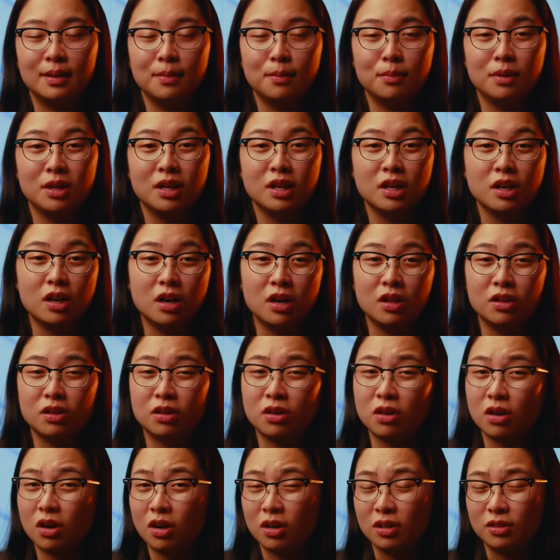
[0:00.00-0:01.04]
bit of color
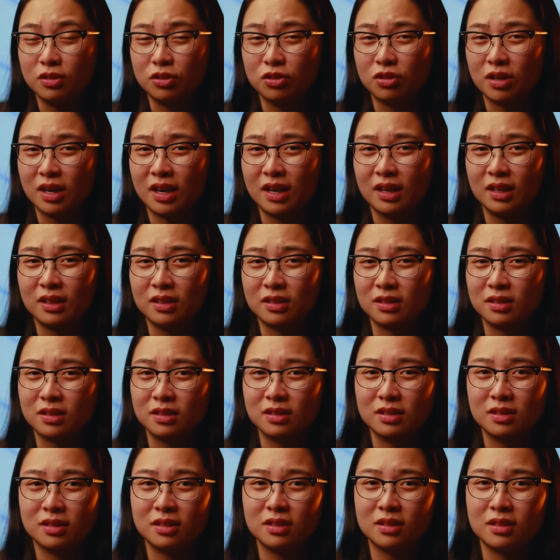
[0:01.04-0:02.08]
contrast
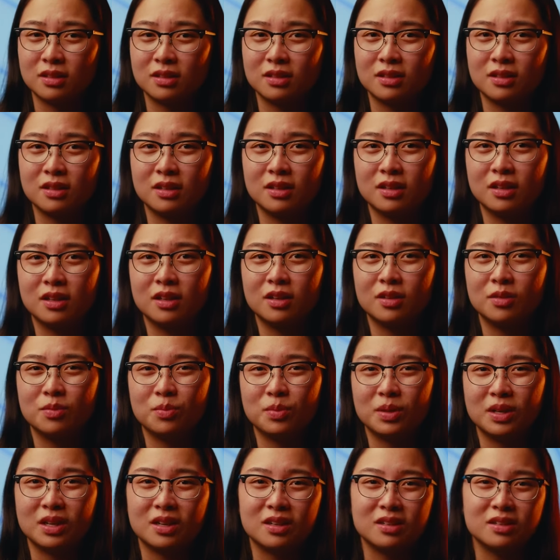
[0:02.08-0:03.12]

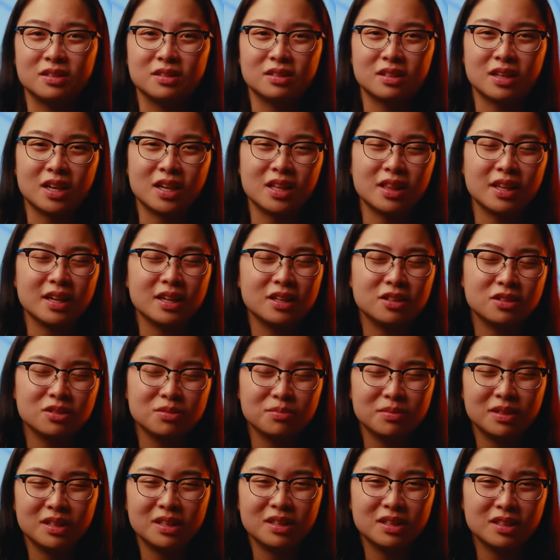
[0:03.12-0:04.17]
because I like
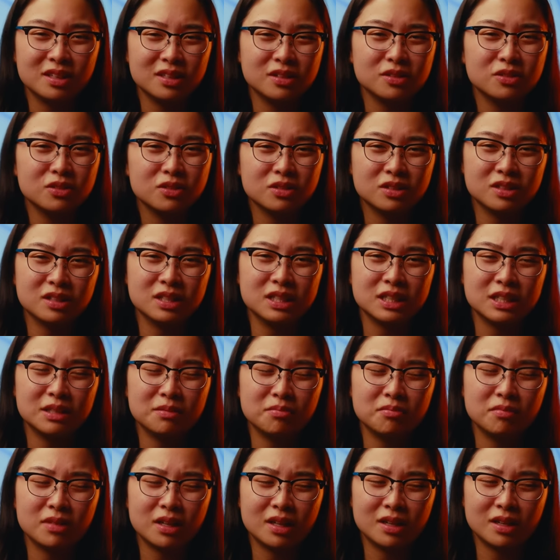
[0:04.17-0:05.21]
to make things look
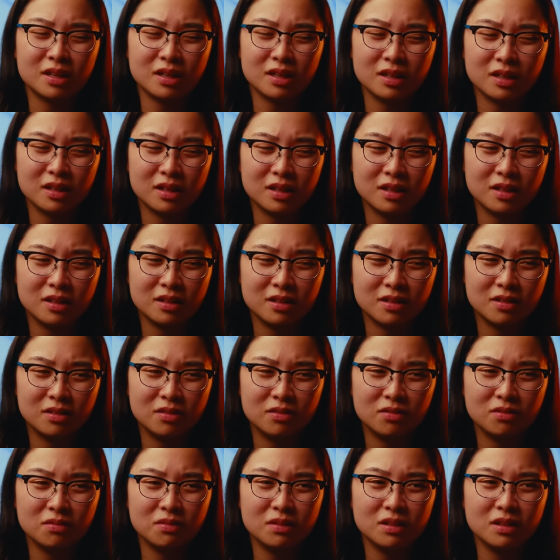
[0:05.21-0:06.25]
cinematic and
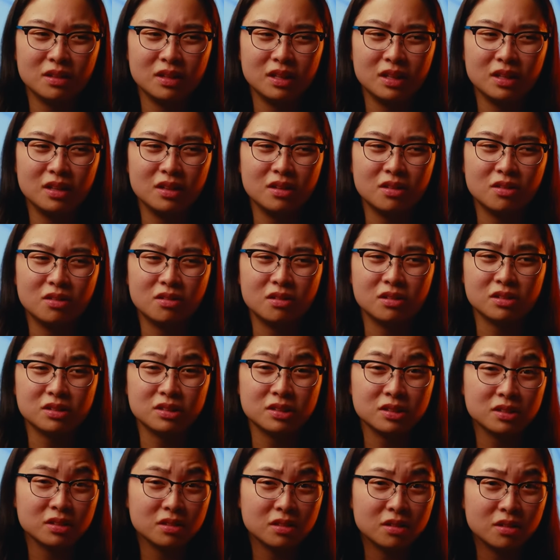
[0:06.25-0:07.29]
really
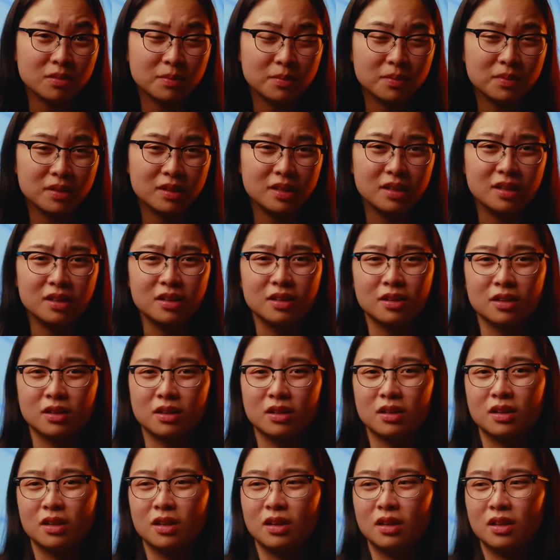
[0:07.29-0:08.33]
awesome and
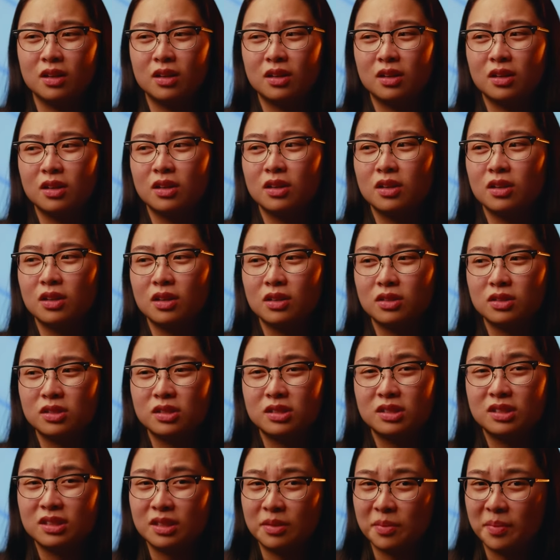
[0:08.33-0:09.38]

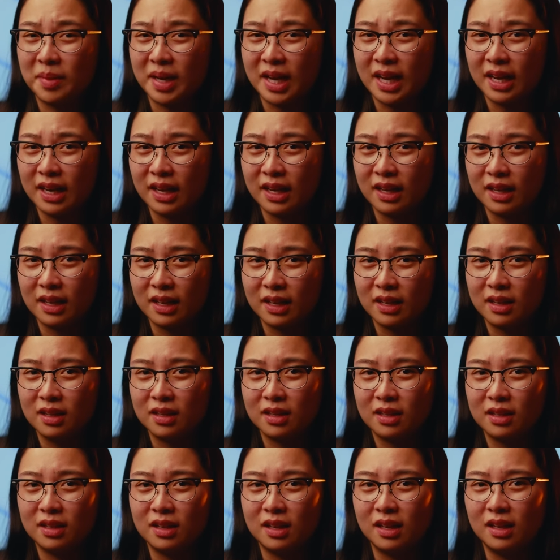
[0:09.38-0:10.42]
cinematic
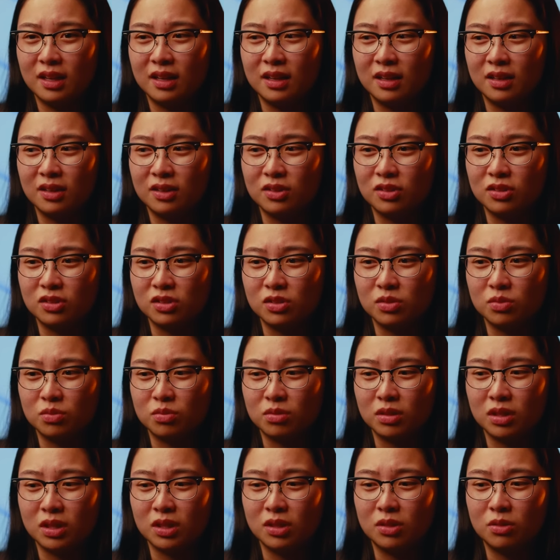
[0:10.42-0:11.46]
and just
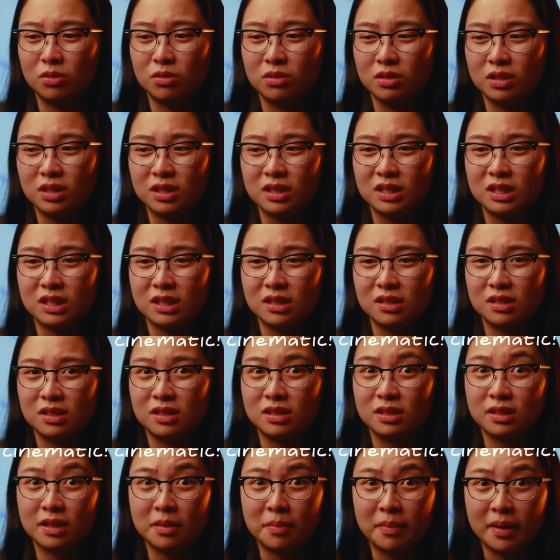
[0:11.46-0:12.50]
really gorgeous and
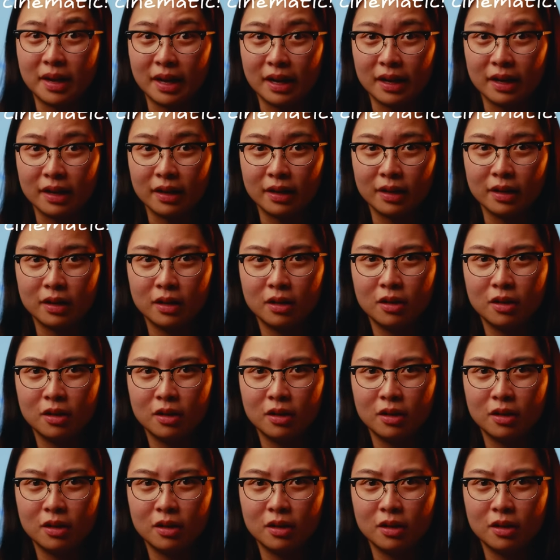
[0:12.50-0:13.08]
cinematic,